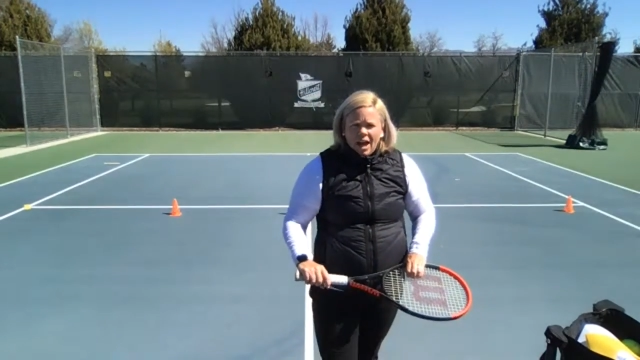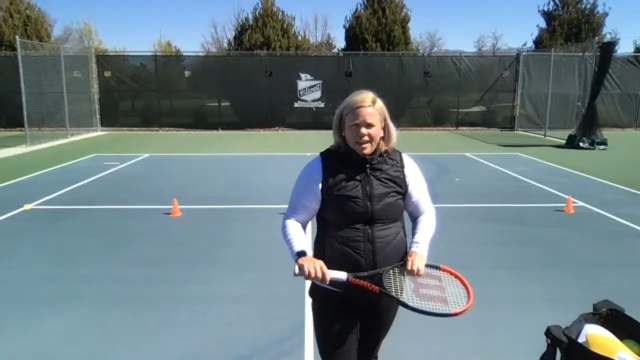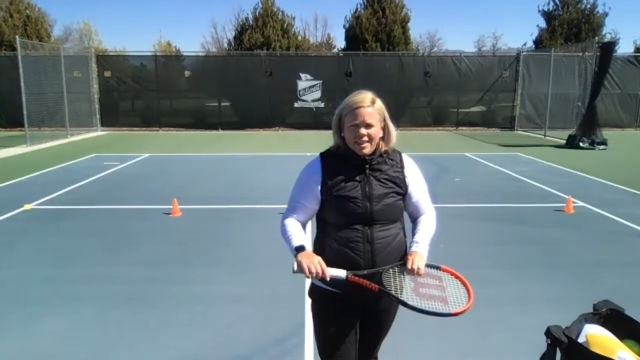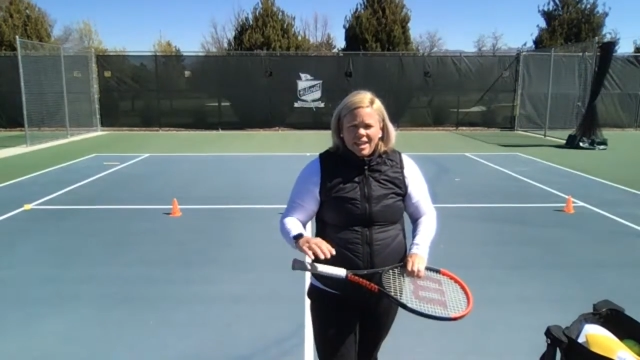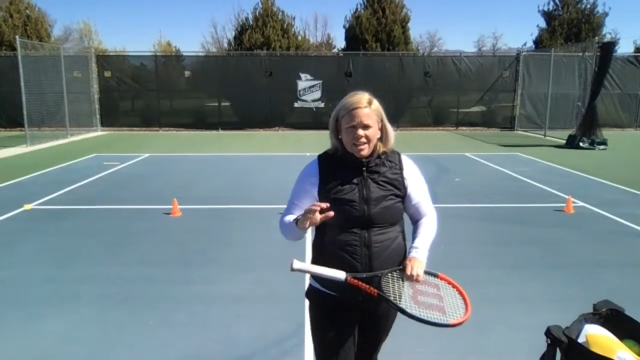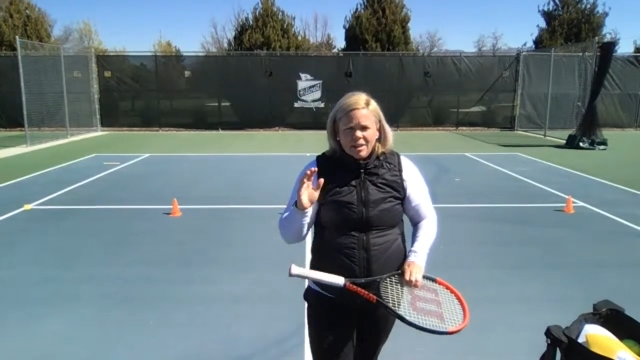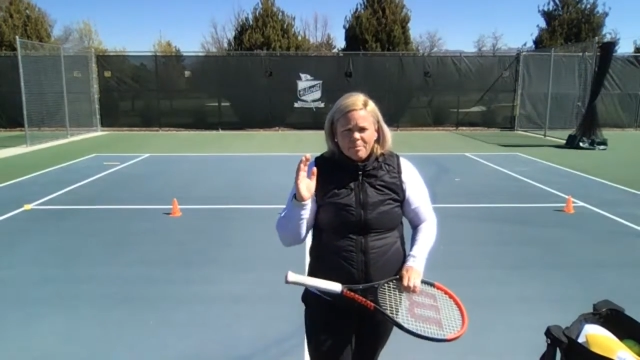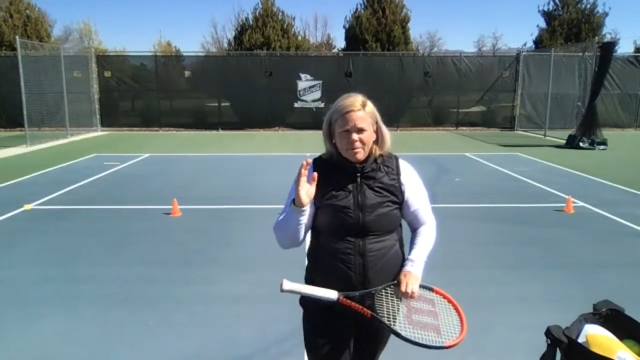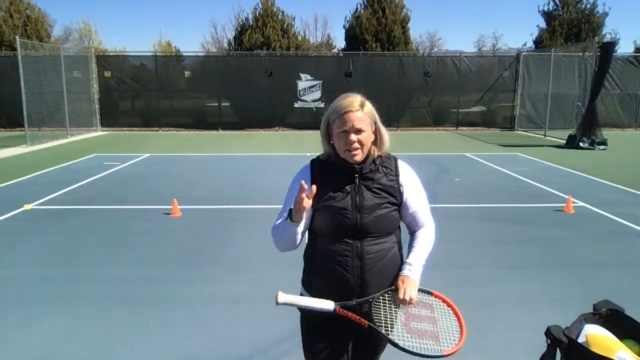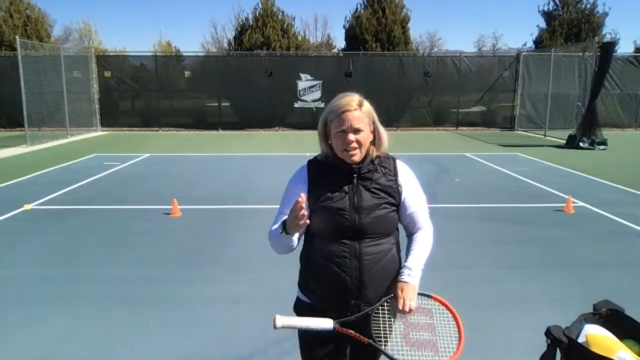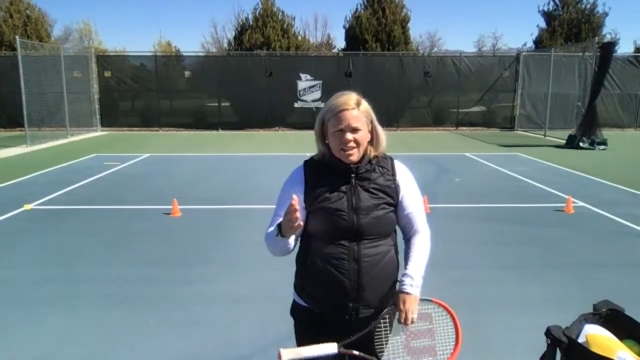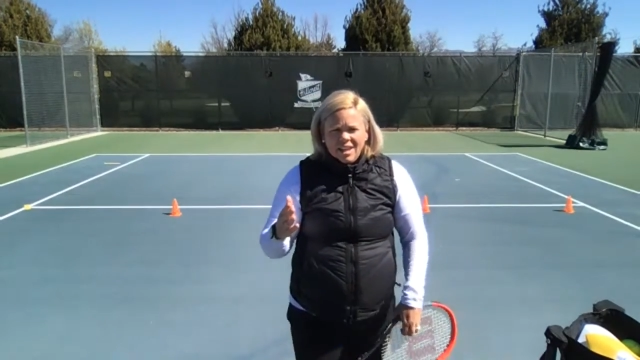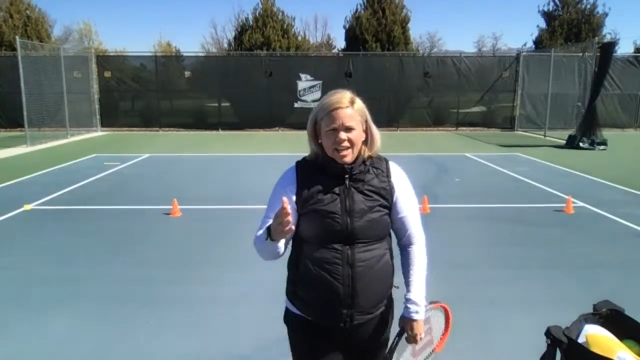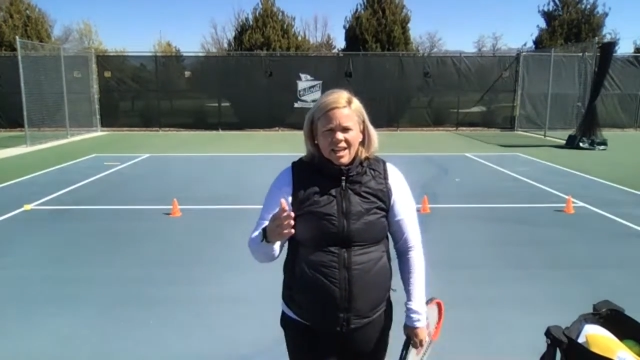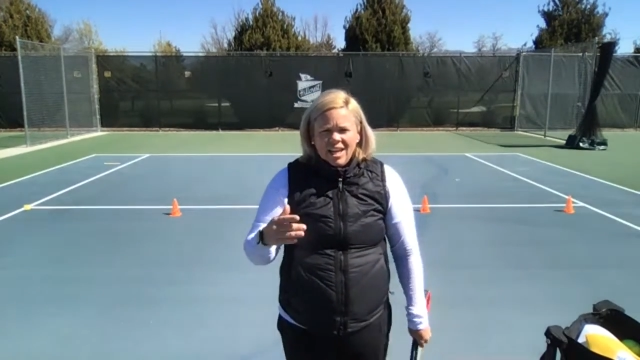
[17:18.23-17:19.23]
I think the big
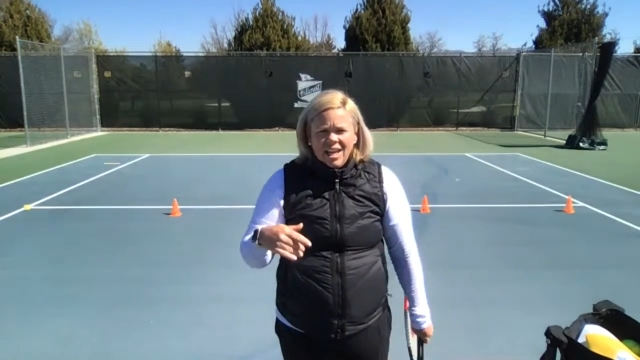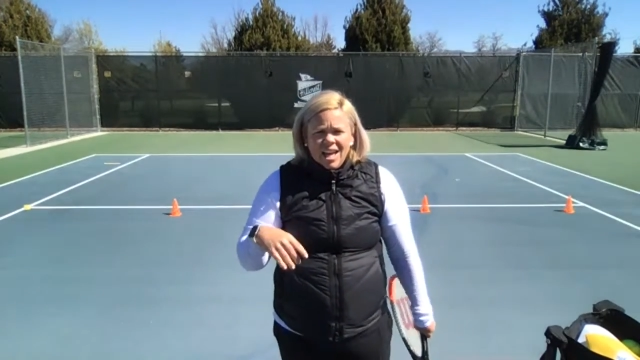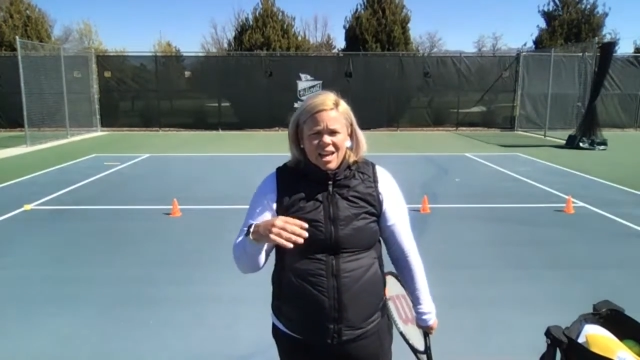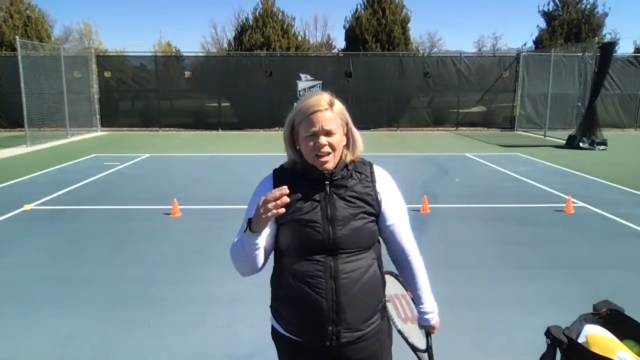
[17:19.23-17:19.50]
thing